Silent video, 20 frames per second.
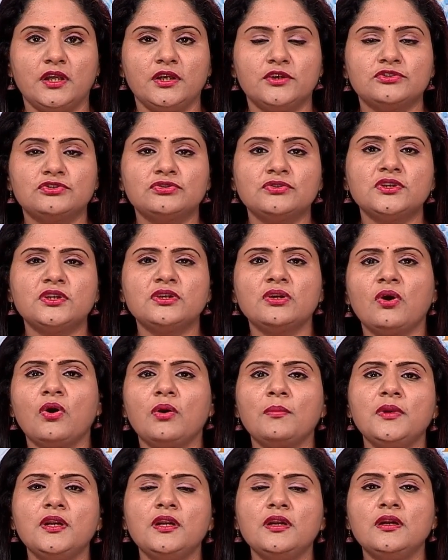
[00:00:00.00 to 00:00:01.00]
So,
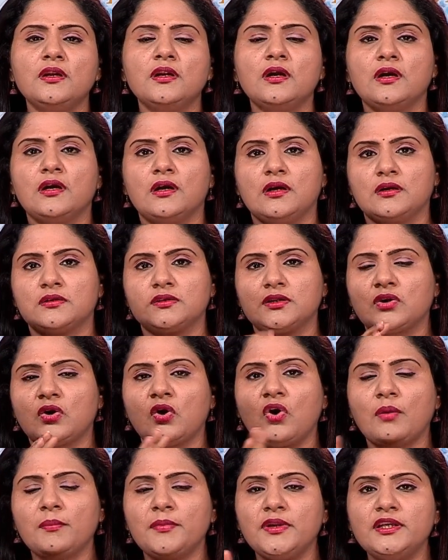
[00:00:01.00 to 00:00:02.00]
the
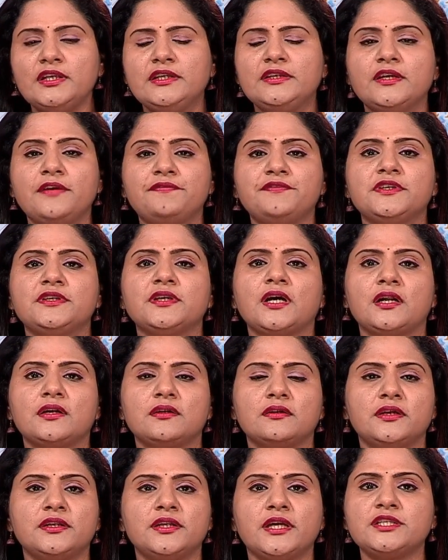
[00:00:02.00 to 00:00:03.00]
common indefinite
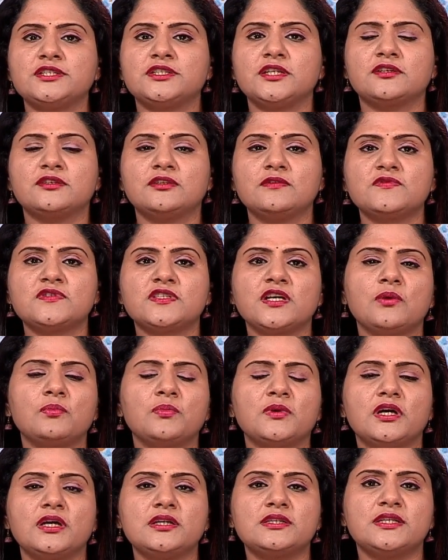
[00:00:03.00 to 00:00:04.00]
adjectives are
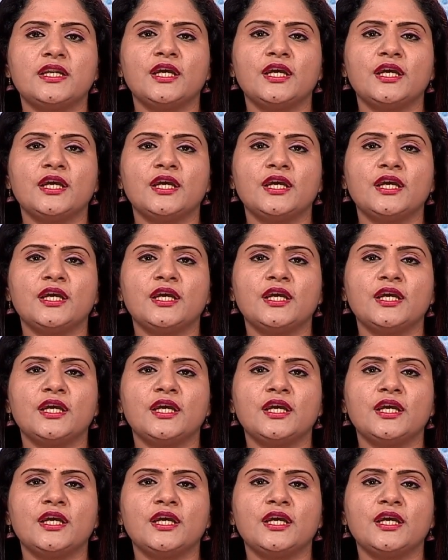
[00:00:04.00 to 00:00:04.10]
words